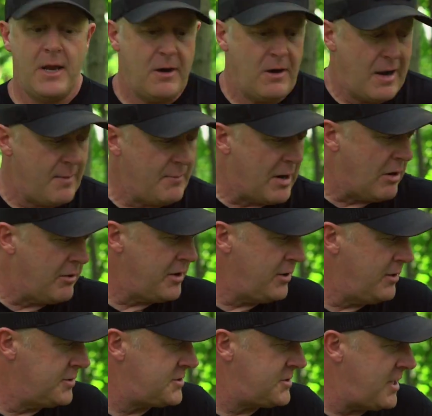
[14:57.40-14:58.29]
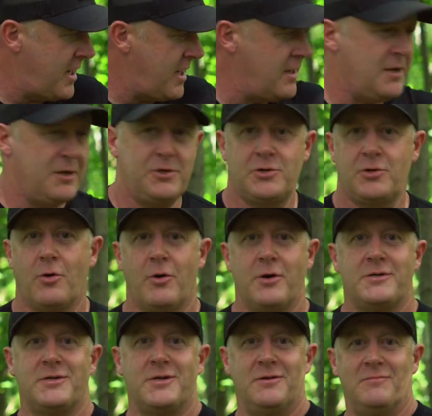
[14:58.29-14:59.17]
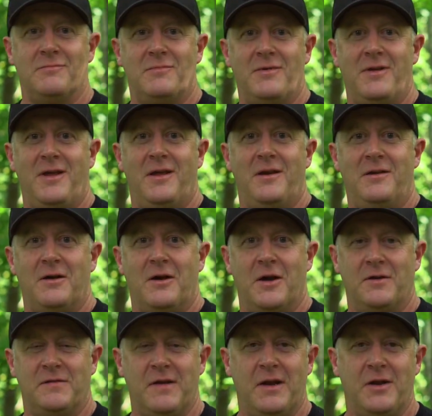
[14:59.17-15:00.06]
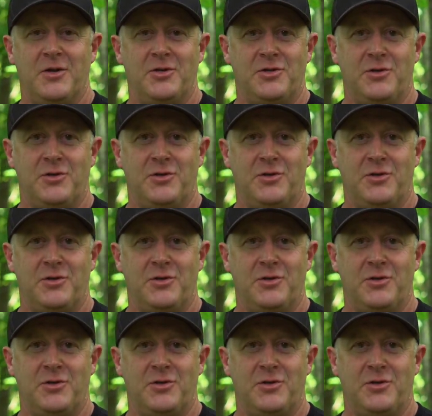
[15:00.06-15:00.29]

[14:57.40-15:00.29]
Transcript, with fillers: And I'm out here standing in shorts and, and uh, tennis